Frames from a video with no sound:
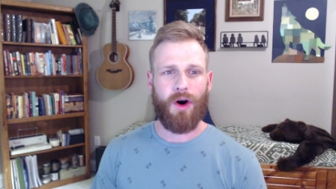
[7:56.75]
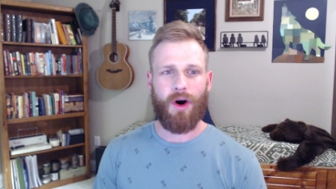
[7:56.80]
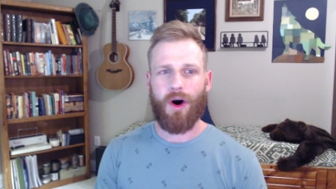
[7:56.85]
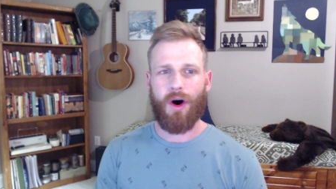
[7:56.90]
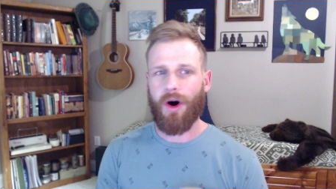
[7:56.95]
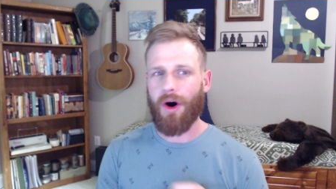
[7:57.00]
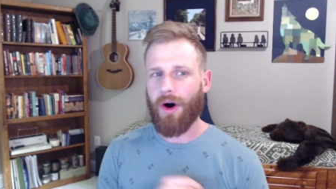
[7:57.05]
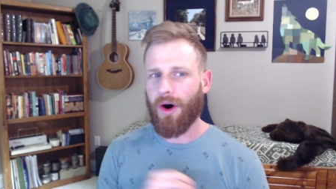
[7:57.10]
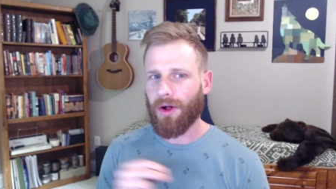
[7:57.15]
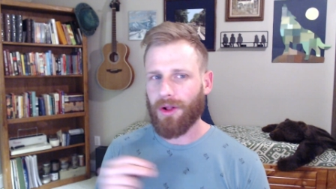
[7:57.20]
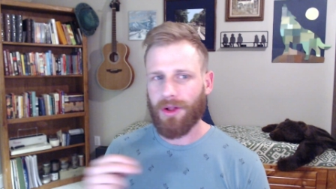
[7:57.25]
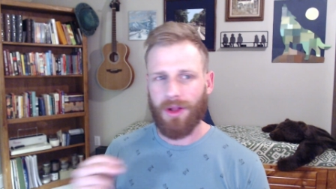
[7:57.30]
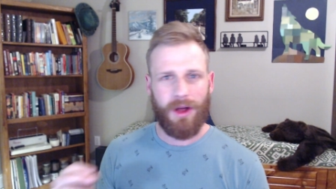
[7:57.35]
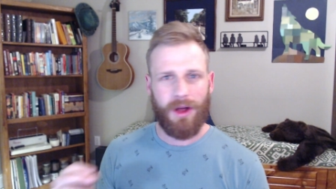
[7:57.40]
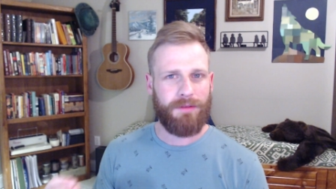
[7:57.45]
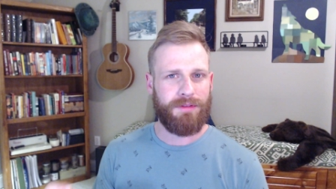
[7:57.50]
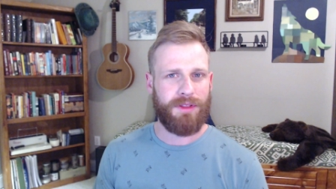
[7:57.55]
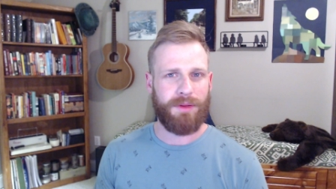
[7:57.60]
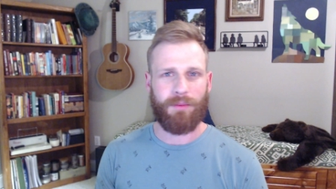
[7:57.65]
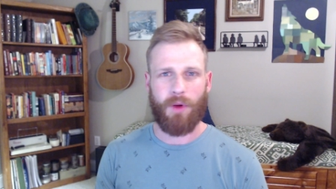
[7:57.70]
all
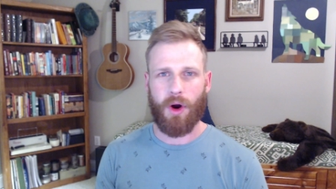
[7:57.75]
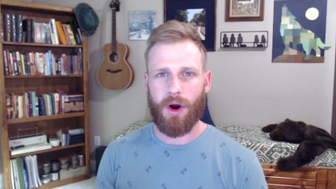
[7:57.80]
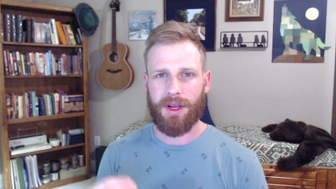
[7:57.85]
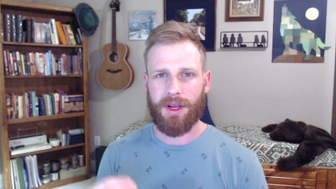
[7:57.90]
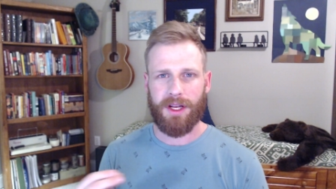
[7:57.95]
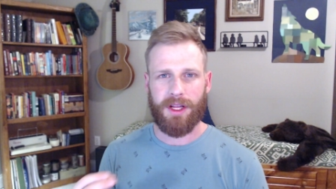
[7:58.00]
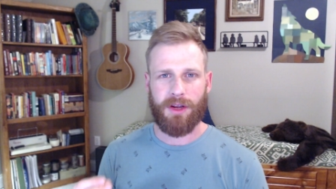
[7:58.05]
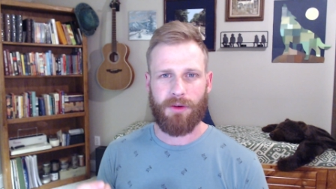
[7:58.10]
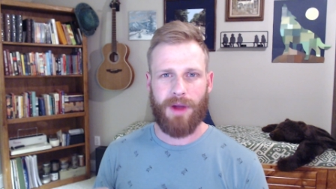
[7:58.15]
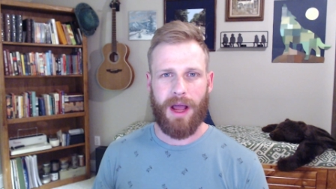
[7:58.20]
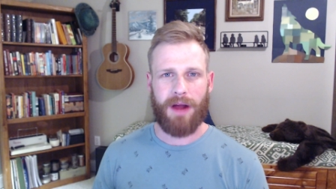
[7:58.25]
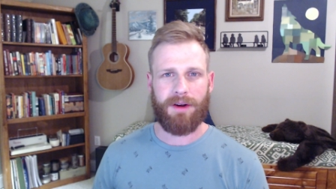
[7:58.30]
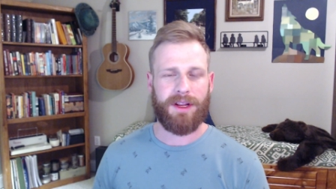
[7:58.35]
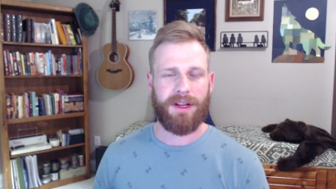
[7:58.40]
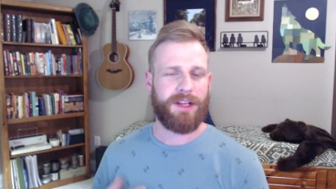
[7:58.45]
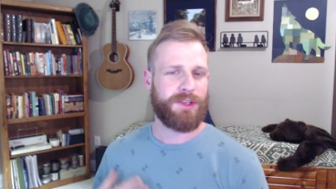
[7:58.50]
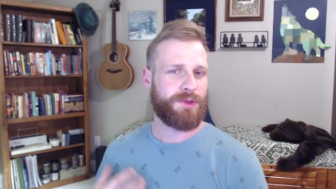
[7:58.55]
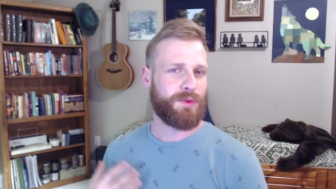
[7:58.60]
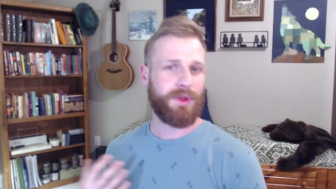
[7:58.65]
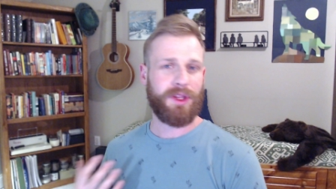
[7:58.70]
of the marketing around it
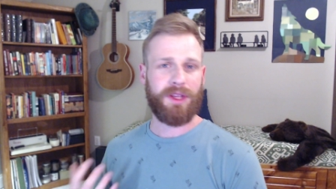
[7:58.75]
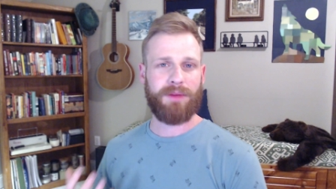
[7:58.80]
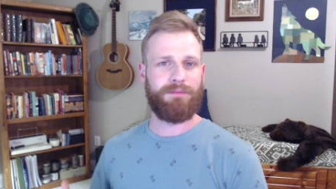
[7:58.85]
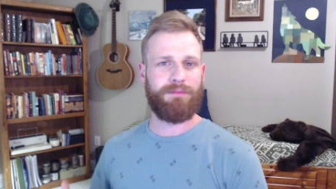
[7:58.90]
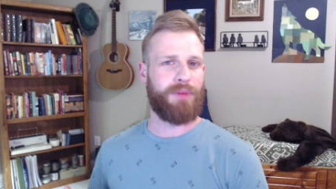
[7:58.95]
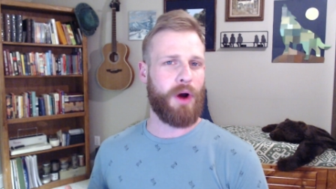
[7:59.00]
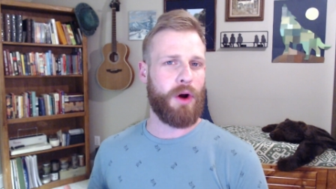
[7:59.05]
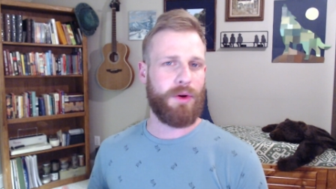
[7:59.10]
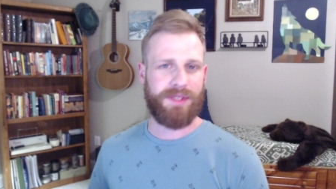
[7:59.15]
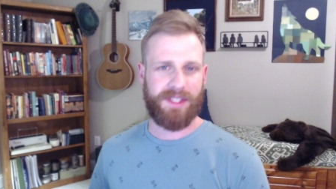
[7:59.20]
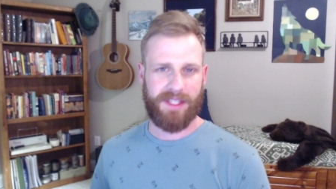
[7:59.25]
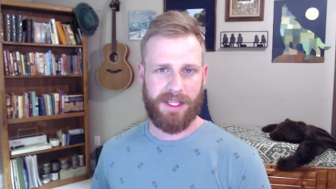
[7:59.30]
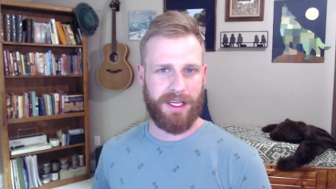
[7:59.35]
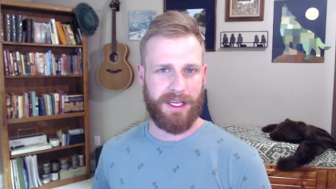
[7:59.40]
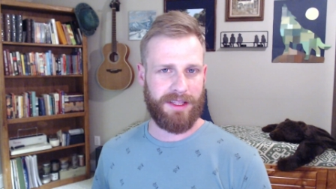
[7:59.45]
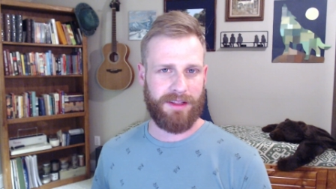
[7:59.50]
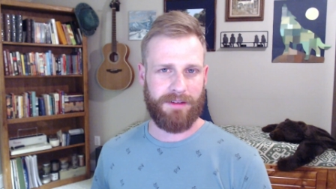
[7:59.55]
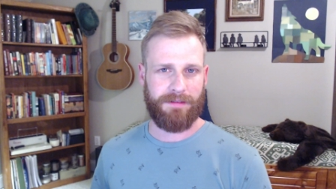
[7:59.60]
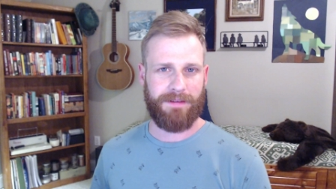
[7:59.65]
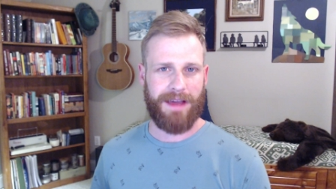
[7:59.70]
is really boasting
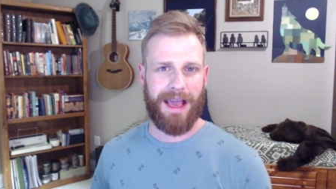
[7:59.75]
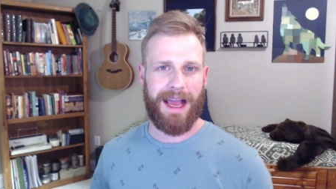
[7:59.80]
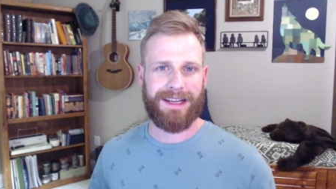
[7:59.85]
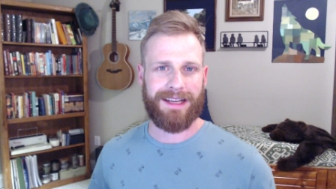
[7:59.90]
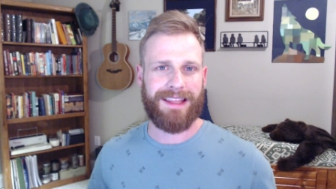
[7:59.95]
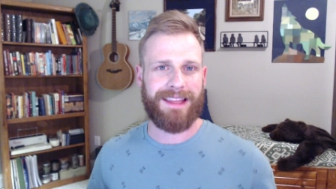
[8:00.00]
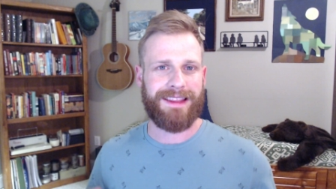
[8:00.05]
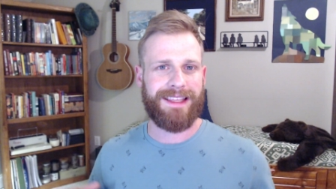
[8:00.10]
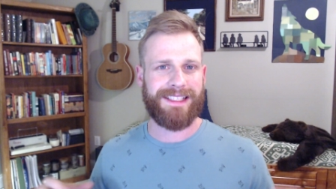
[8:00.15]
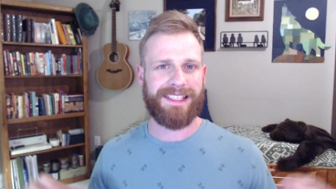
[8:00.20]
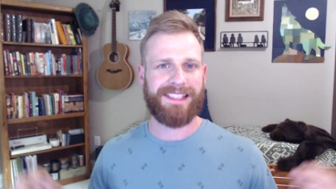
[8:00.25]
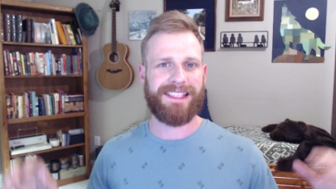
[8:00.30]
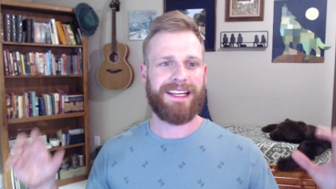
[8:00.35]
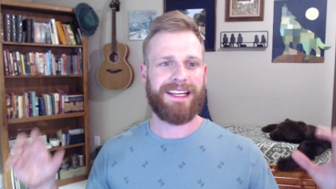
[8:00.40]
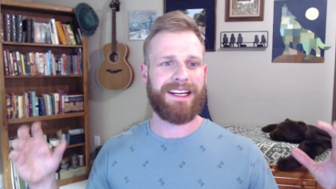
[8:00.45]
in the fact that this is